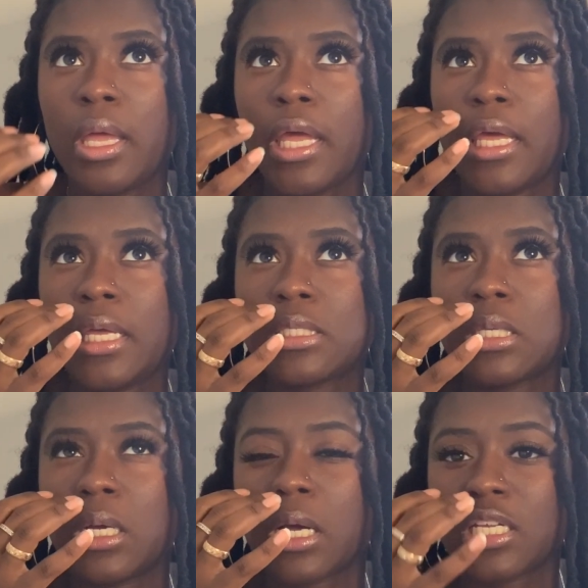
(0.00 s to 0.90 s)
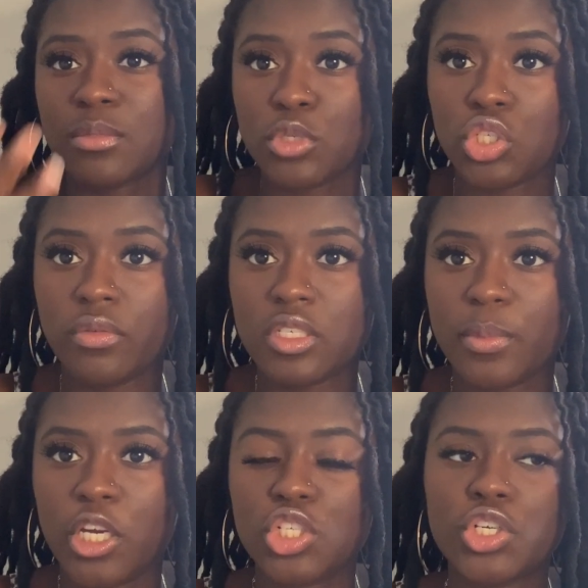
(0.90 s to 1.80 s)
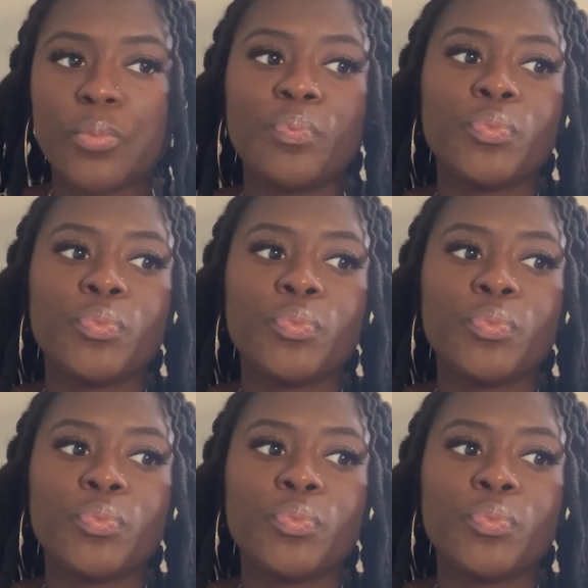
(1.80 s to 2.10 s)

he's the customer service manager.